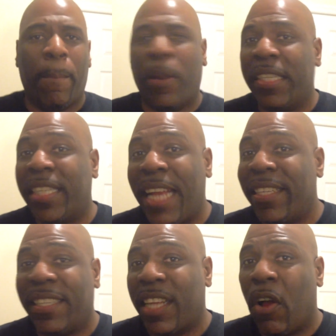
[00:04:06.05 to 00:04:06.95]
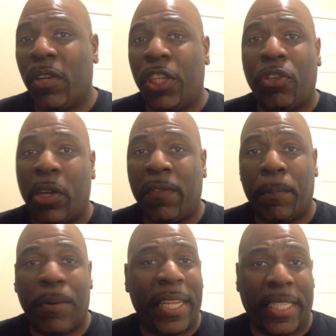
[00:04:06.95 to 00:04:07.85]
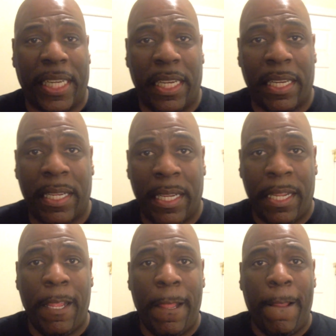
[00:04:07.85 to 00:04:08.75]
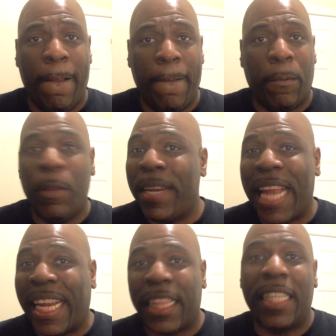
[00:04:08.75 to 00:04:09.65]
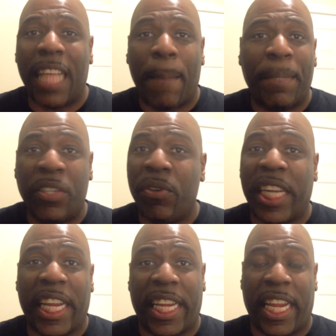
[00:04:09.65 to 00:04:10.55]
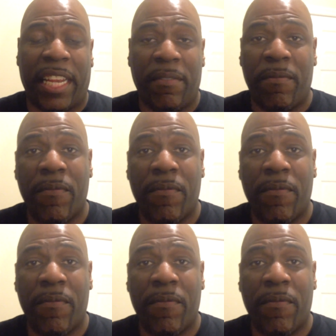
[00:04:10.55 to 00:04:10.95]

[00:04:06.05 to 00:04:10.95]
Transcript: Bernie Sanders is the only choice for president. We may not get this opportunity again.